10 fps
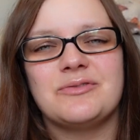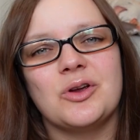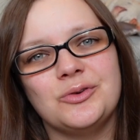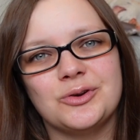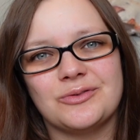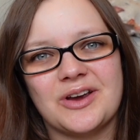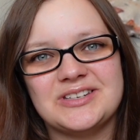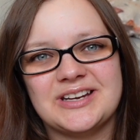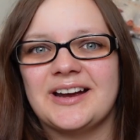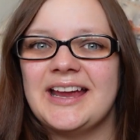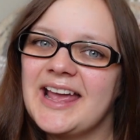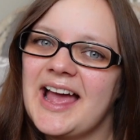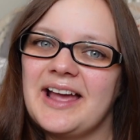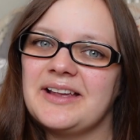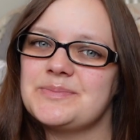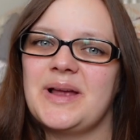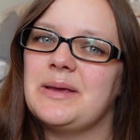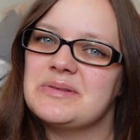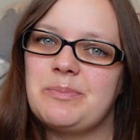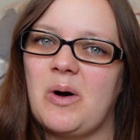you're new around here, hey guys, my
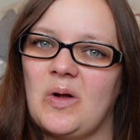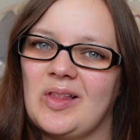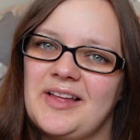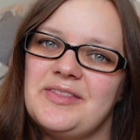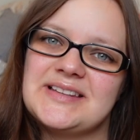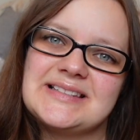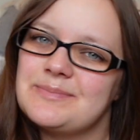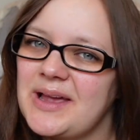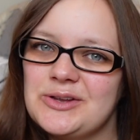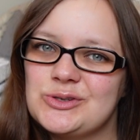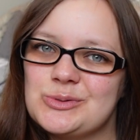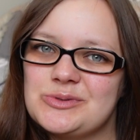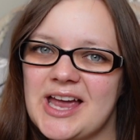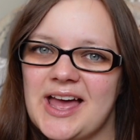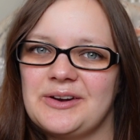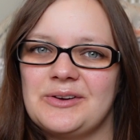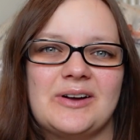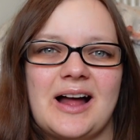name is Paula. This is my YouTube channel.